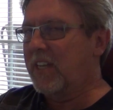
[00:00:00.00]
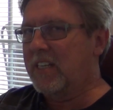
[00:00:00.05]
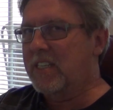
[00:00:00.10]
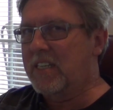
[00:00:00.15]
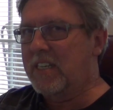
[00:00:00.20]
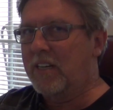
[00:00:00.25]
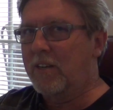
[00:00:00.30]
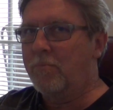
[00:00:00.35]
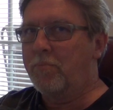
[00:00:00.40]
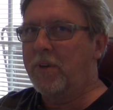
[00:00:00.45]
That's
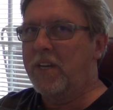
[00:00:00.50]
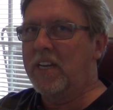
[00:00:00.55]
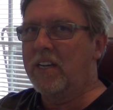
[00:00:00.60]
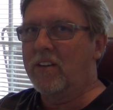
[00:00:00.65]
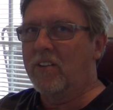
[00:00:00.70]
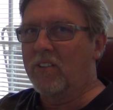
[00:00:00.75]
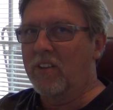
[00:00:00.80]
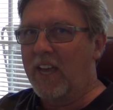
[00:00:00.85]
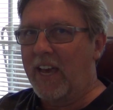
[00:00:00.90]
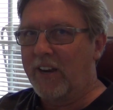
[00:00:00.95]
going to be in
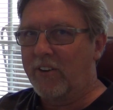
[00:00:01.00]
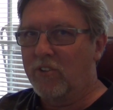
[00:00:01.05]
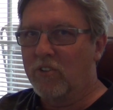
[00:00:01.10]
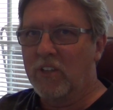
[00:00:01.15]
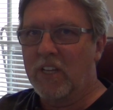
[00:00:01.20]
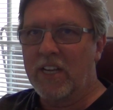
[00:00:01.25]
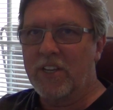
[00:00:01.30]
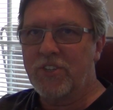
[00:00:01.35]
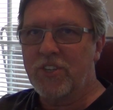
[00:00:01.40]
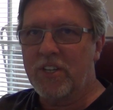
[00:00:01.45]
a latter
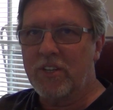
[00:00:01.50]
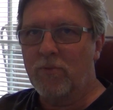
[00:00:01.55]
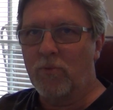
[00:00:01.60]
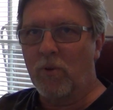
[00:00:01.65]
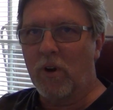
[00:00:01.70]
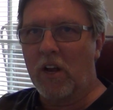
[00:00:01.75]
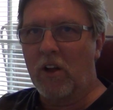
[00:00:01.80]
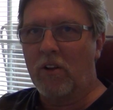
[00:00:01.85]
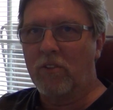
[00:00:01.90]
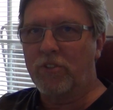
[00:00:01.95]
lesson
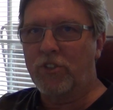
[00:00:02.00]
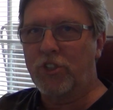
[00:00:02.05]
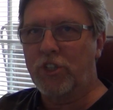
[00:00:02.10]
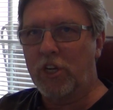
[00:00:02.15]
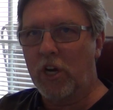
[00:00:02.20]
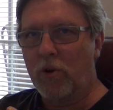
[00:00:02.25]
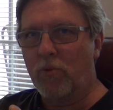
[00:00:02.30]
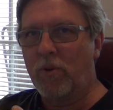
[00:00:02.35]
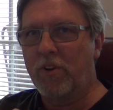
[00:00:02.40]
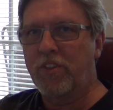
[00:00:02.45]
where I'll
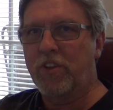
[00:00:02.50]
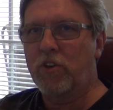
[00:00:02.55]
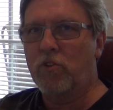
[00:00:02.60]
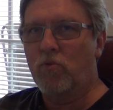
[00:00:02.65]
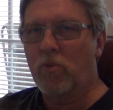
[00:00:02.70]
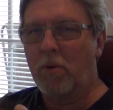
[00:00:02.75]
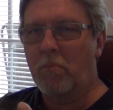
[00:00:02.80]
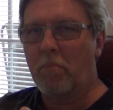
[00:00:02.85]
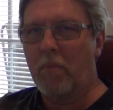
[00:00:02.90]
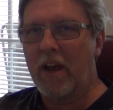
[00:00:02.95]
share with you
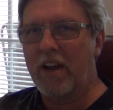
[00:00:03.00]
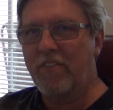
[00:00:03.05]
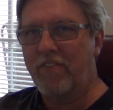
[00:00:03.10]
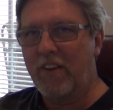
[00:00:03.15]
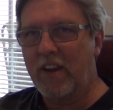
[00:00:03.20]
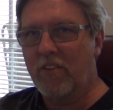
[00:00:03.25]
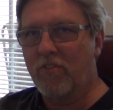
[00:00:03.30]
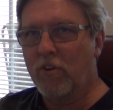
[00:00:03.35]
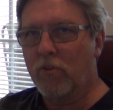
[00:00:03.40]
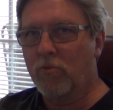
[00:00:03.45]
what my
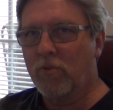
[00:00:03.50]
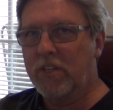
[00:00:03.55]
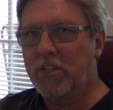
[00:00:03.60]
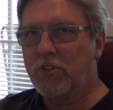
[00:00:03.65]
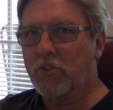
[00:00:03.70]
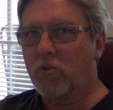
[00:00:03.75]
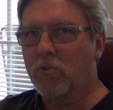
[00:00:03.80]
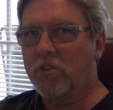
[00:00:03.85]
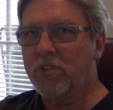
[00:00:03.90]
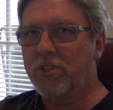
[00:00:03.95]
favorite
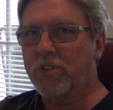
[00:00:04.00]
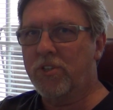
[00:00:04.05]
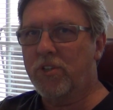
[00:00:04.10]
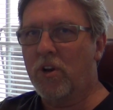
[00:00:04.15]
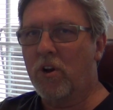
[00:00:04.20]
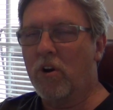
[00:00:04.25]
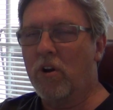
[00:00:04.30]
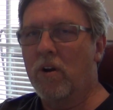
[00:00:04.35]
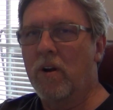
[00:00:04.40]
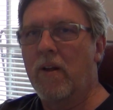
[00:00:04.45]
resources
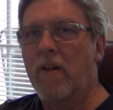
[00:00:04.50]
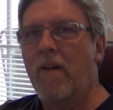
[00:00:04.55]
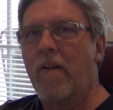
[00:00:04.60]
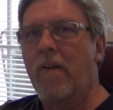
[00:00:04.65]
are.